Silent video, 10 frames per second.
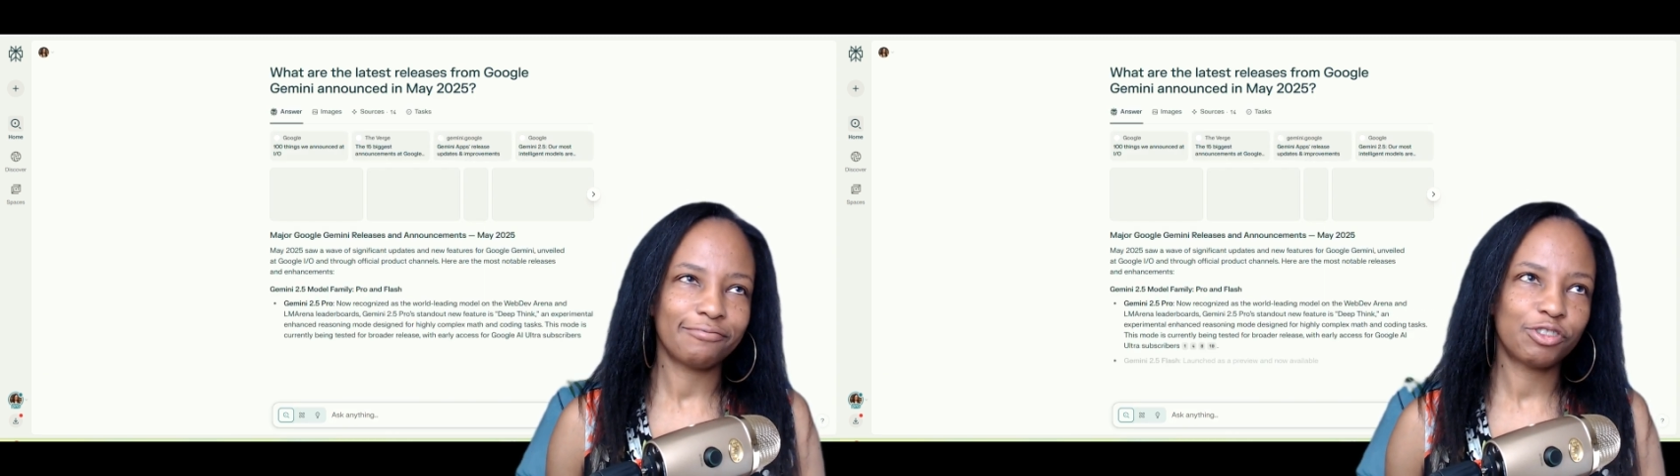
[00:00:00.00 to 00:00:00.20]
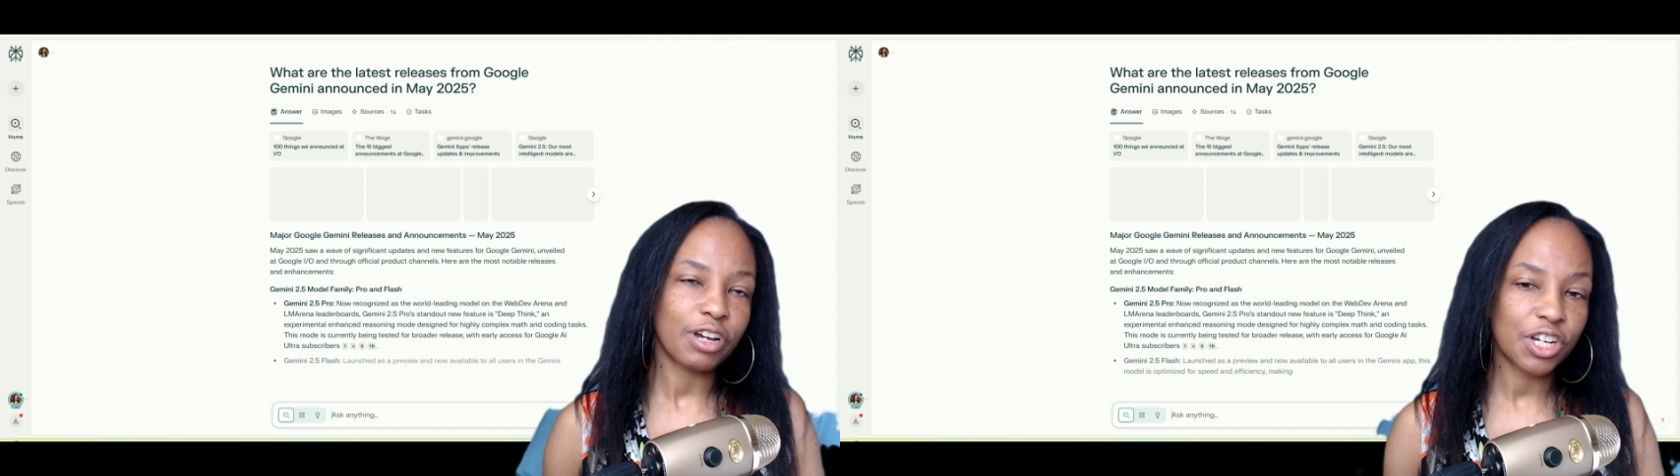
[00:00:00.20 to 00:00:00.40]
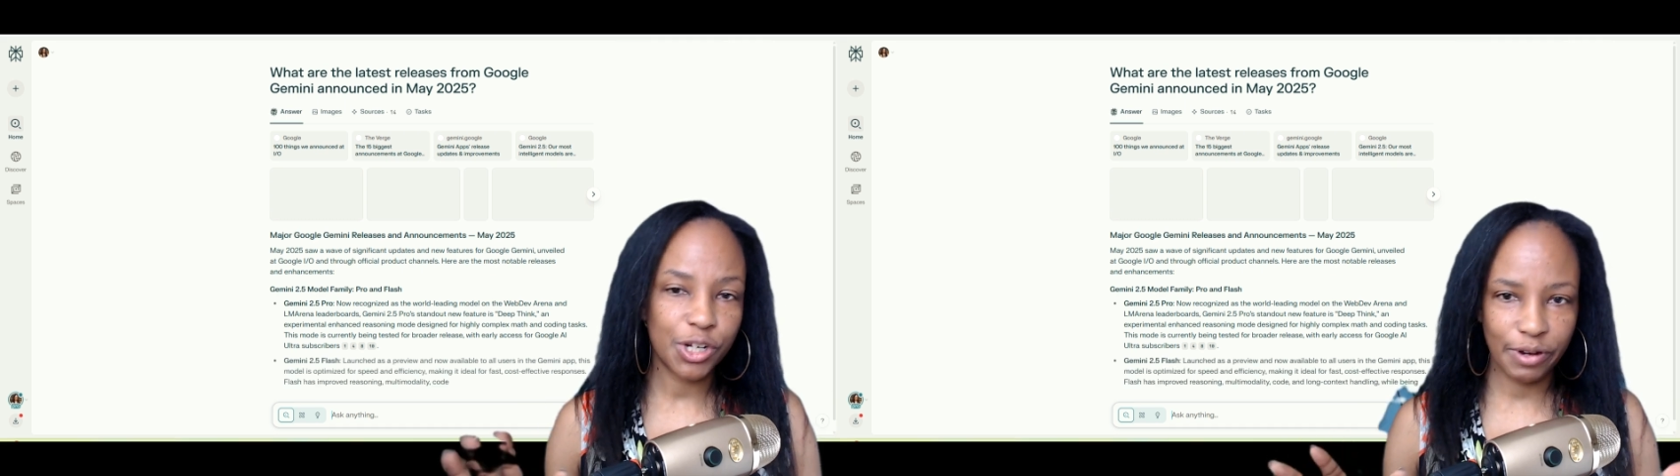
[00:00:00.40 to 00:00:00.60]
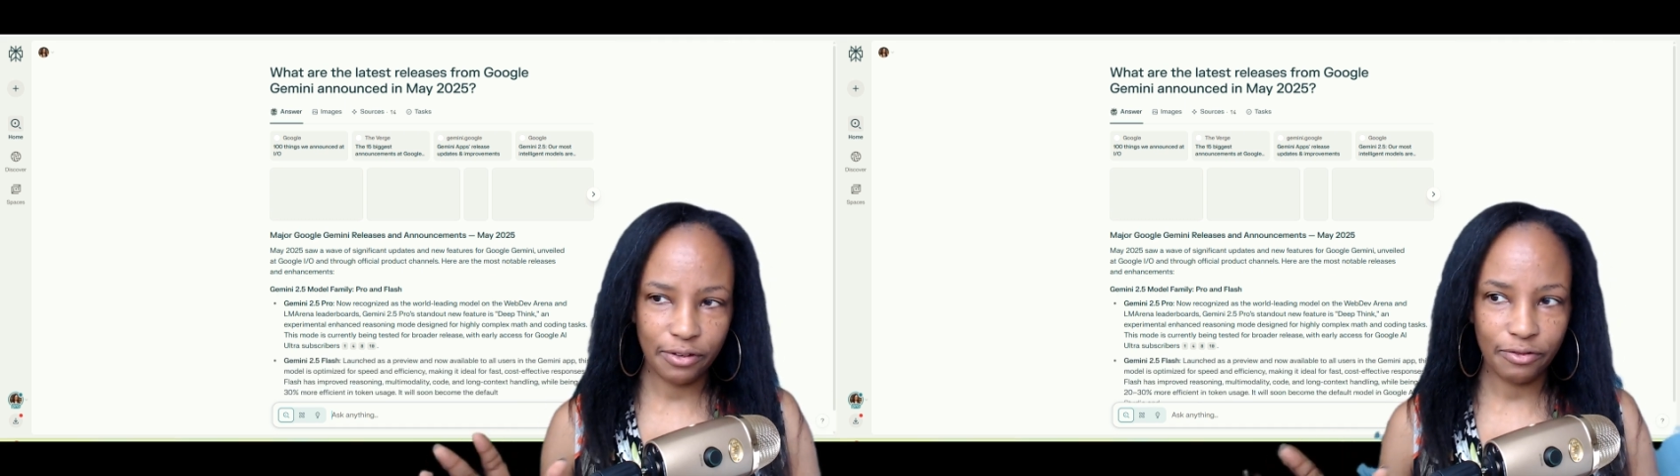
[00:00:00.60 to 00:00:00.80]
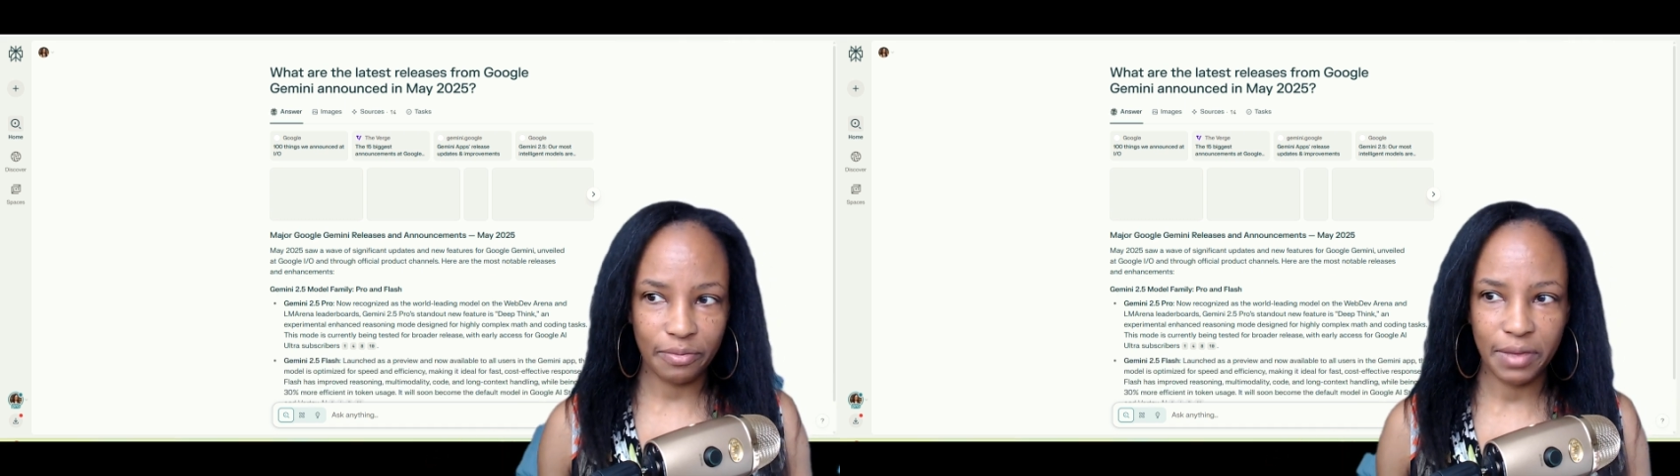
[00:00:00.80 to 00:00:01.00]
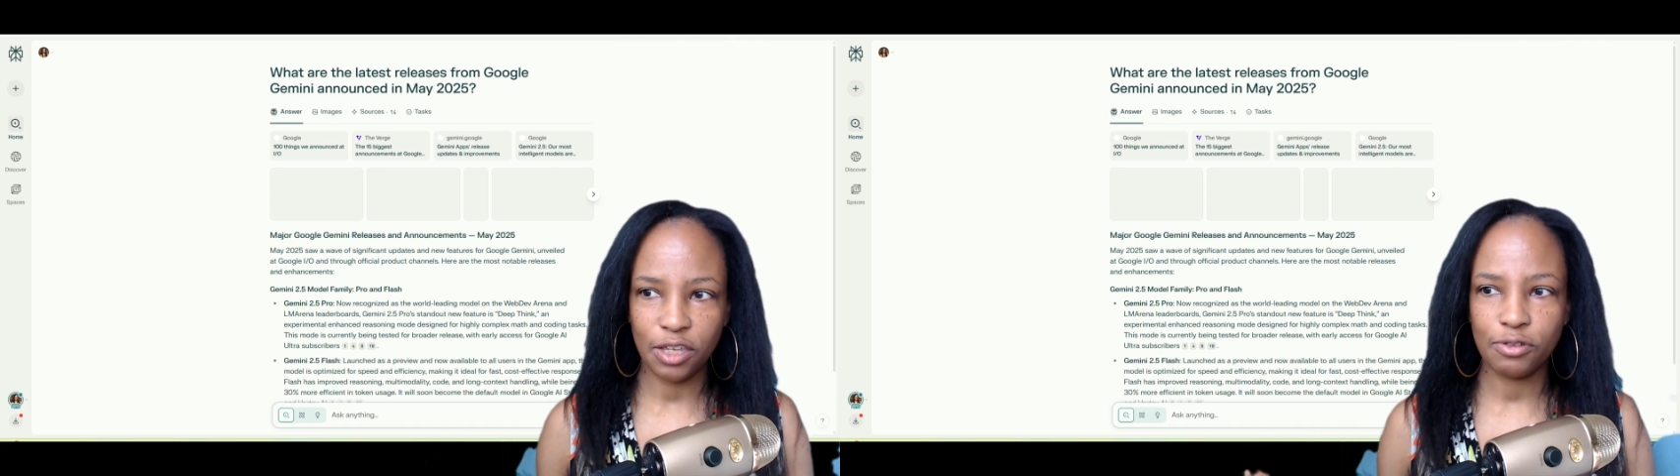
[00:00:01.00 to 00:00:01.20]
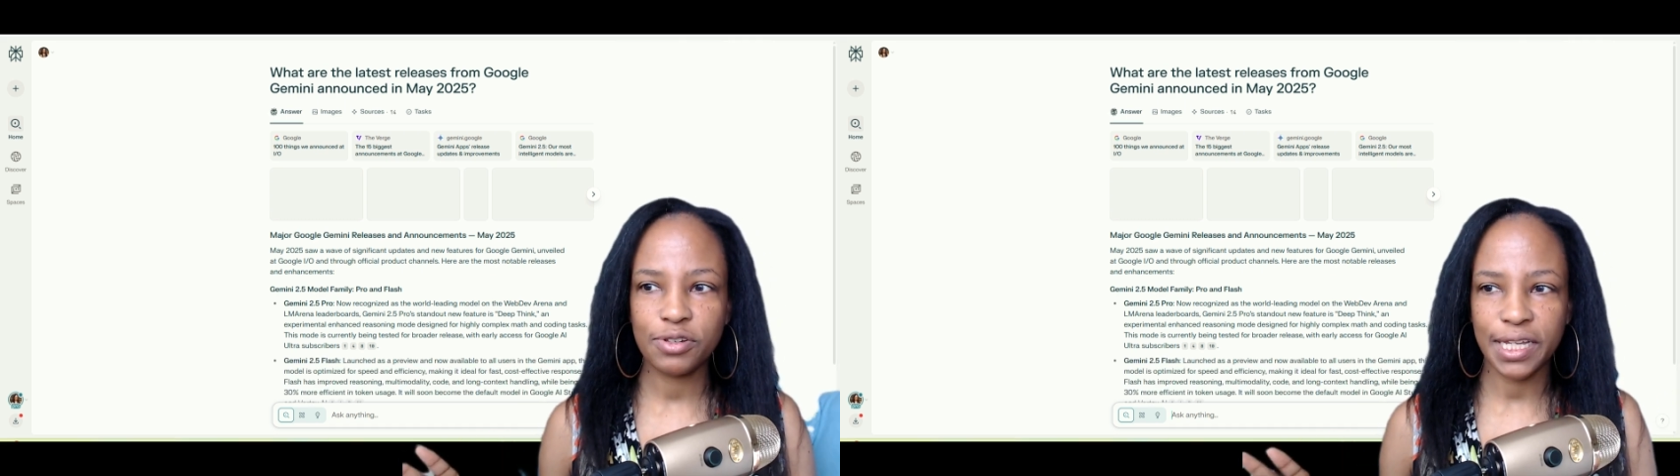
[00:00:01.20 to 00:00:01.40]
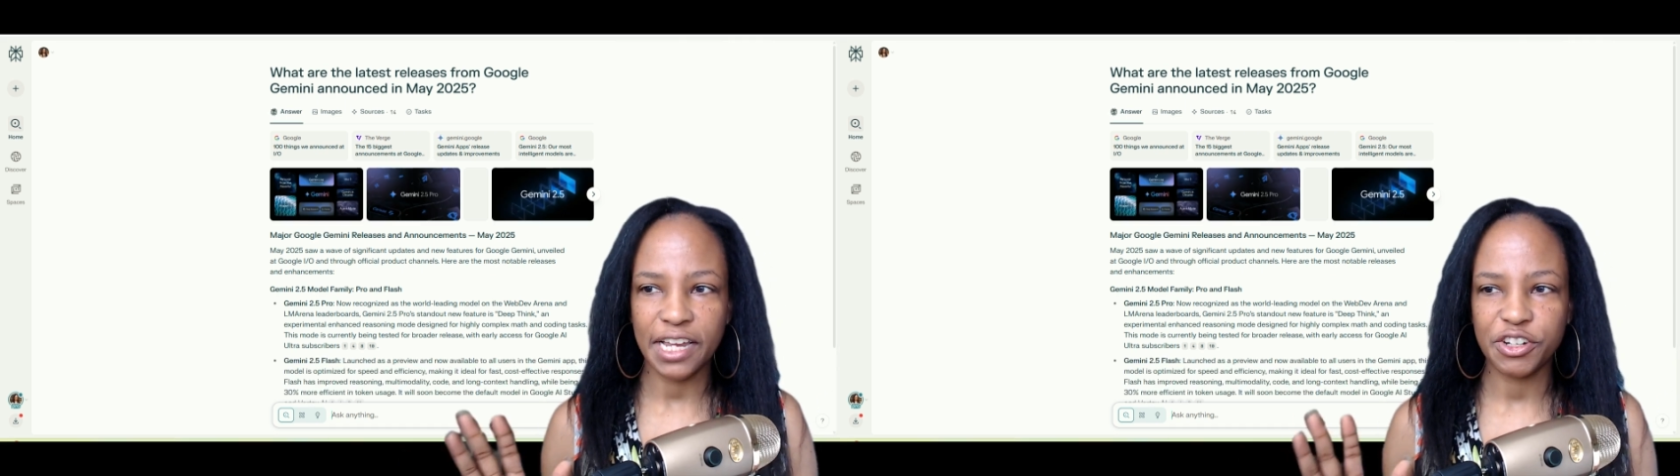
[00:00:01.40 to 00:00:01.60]
structuring from me.
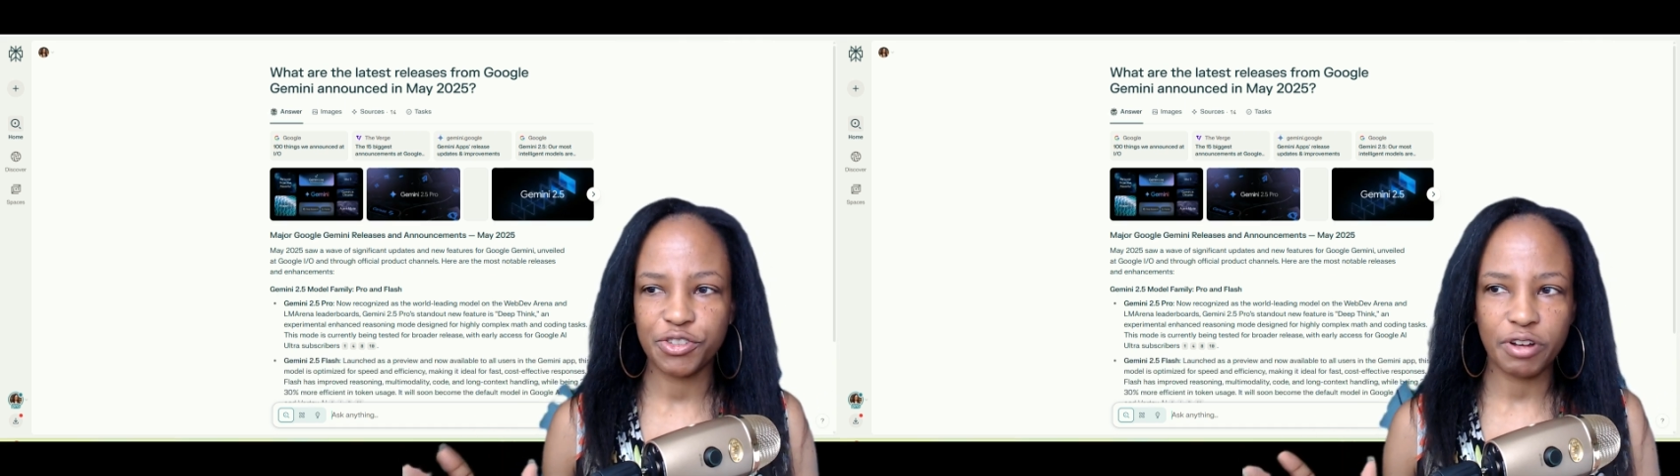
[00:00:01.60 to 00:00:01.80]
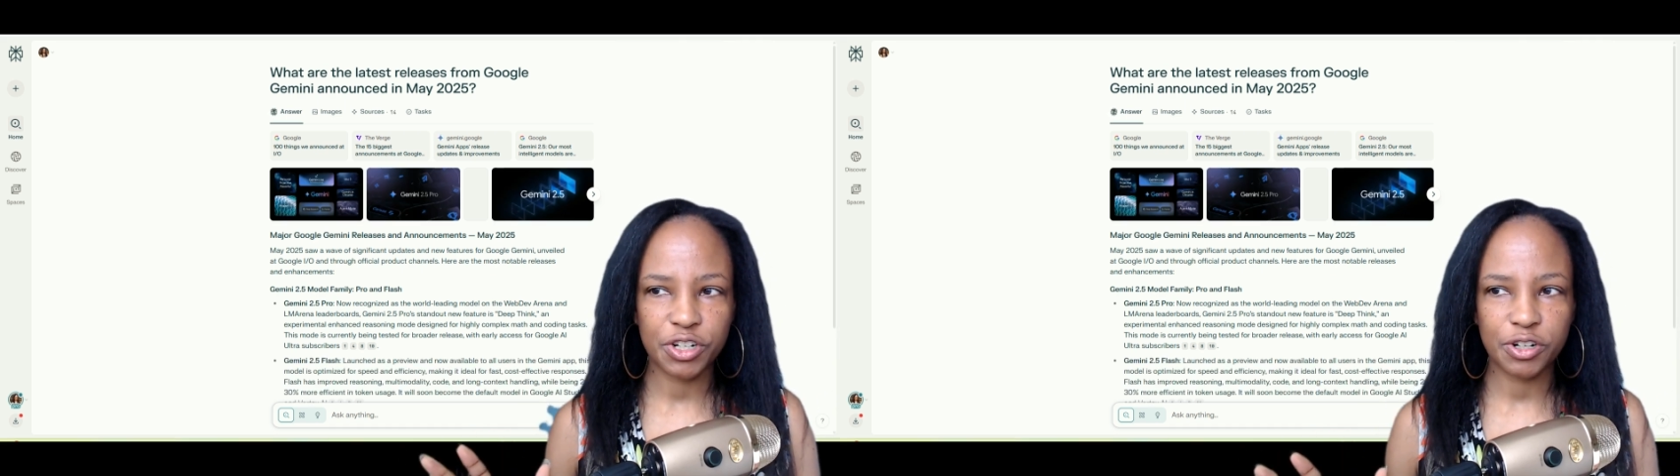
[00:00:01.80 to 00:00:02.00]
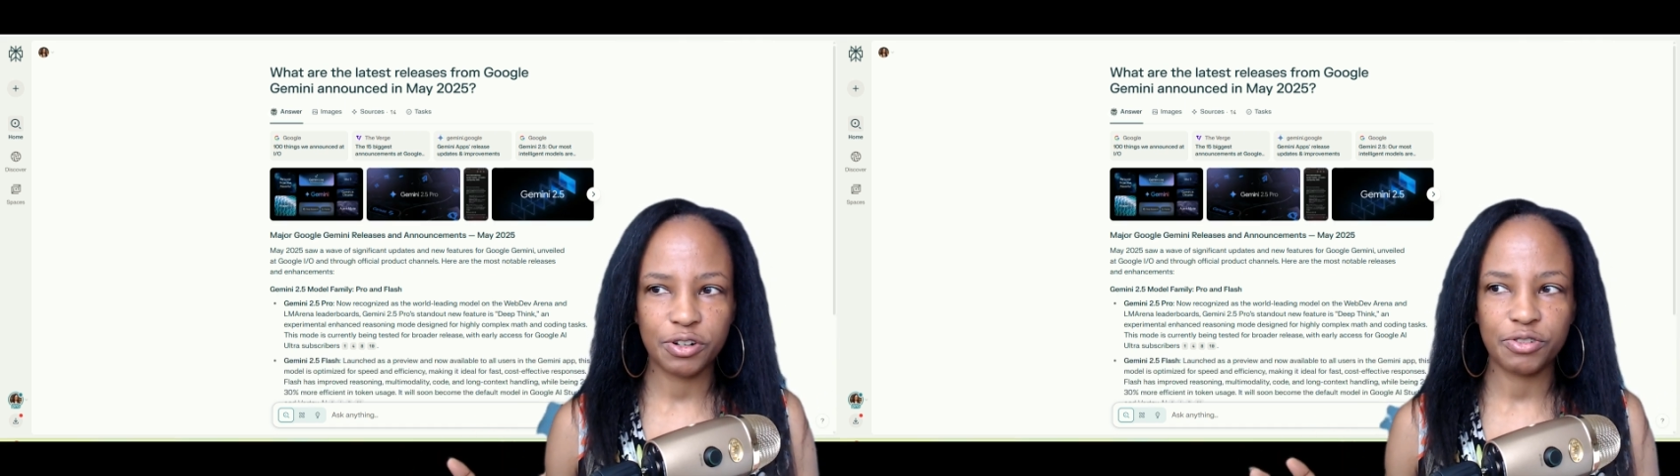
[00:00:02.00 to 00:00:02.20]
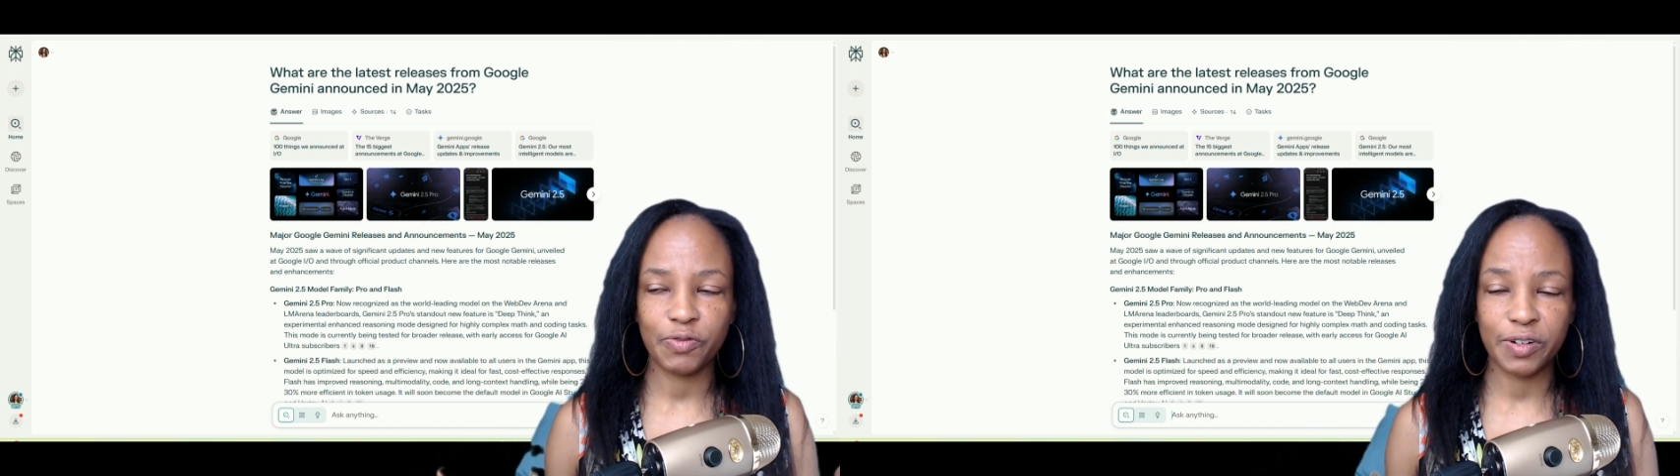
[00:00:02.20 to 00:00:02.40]
Usually I structure the